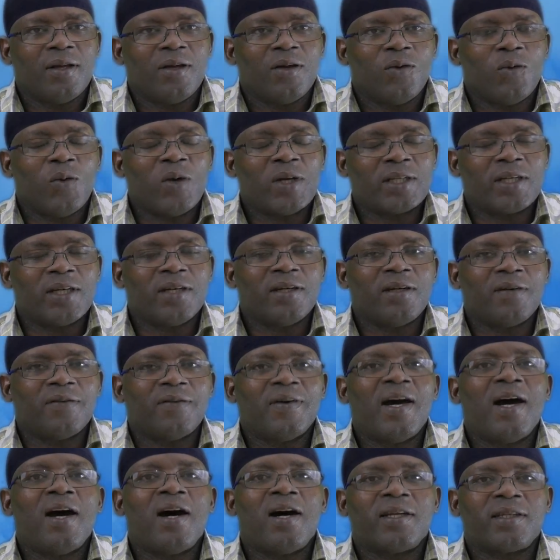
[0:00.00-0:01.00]
what kind of
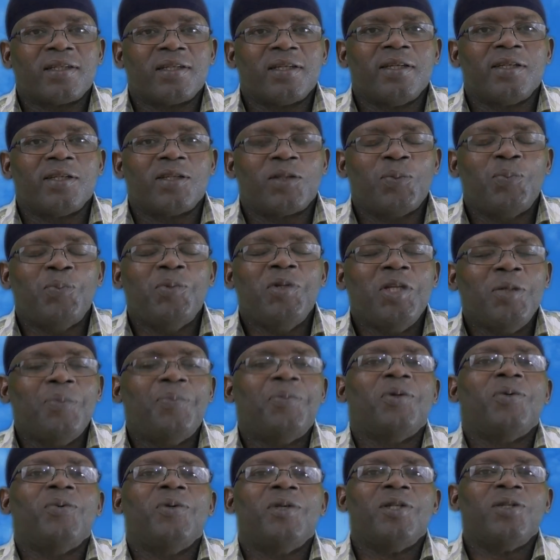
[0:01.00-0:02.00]
heartless
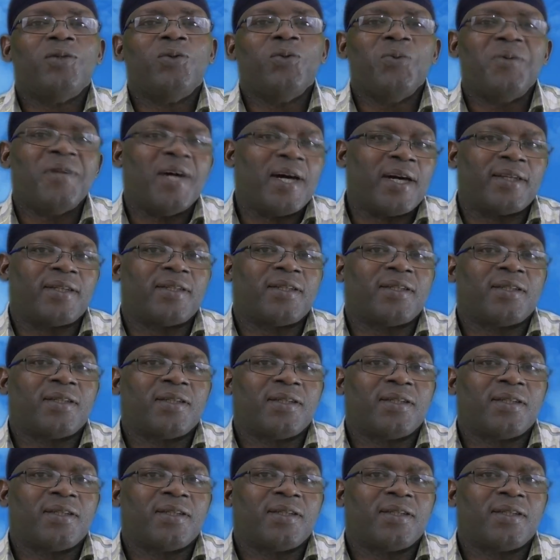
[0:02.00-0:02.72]
people will do that?